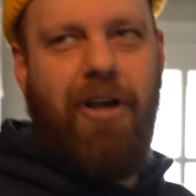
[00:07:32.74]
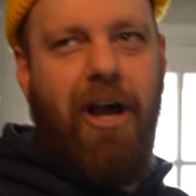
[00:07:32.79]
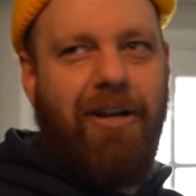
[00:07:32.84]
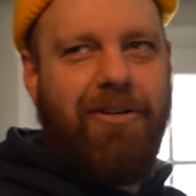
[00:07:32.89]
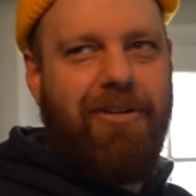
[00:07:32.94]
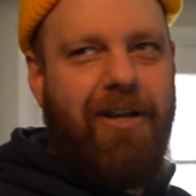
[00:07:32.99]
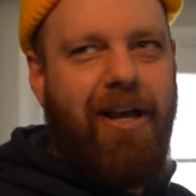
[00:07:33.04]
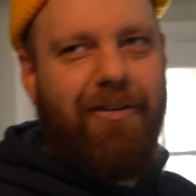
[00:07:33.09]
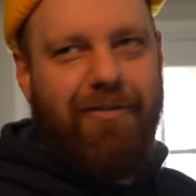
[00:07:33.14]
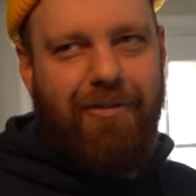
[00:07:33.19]

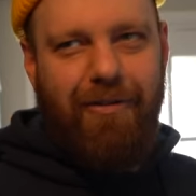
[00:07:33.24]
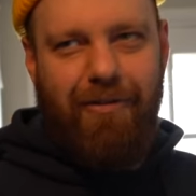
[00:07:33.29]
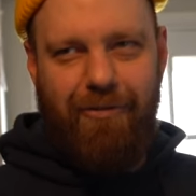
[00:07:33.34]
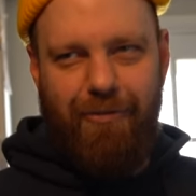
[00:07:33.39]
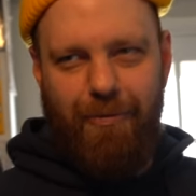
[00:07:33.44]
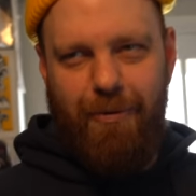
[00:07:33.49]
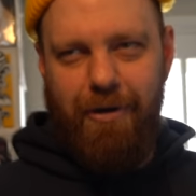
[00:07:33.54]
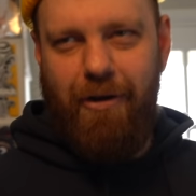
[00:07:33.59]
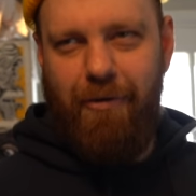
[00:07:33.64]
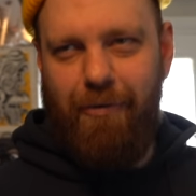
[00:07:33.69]
contact since
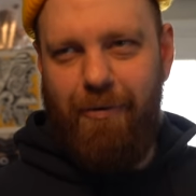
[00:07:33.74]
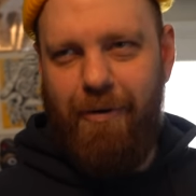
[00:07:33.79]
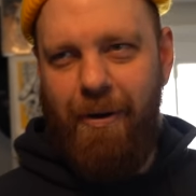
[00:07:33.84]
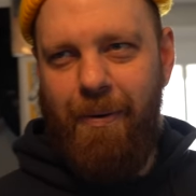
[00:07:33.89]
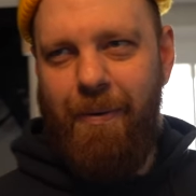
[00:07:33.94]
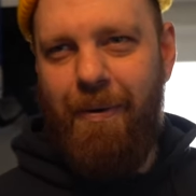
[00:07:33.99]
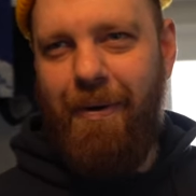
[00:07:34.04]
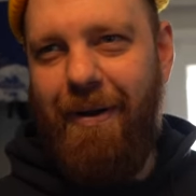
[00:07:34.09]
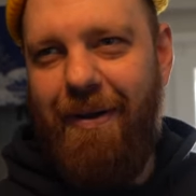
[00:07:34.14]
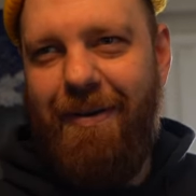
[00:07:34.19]

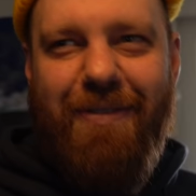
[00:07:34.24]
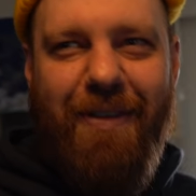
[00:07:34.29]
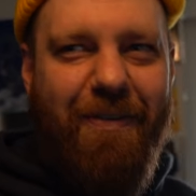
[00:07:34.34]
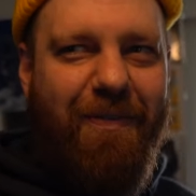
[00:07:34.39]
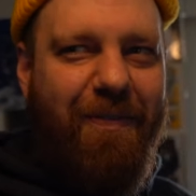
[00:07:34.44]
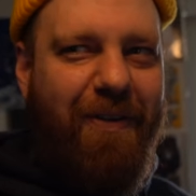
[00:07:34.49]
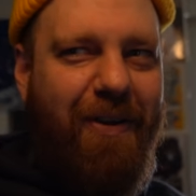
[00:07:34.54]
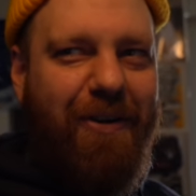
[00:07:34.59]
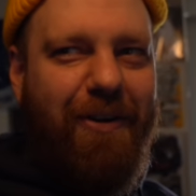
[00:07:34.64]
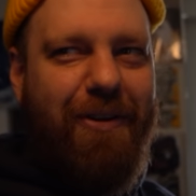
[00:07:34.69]
2021. What the
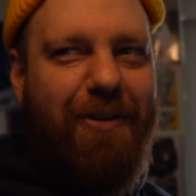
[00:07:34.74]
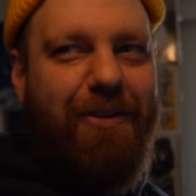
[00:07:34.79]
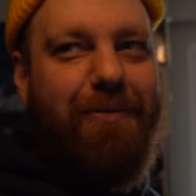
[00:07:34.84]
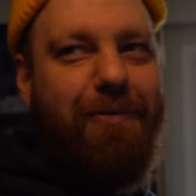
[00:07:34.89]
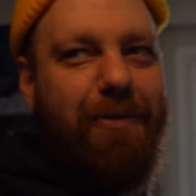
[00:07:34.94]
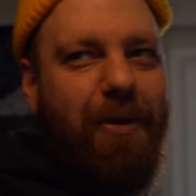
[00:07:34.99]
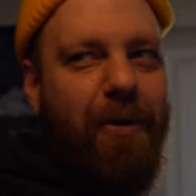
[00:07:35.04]
fuck are you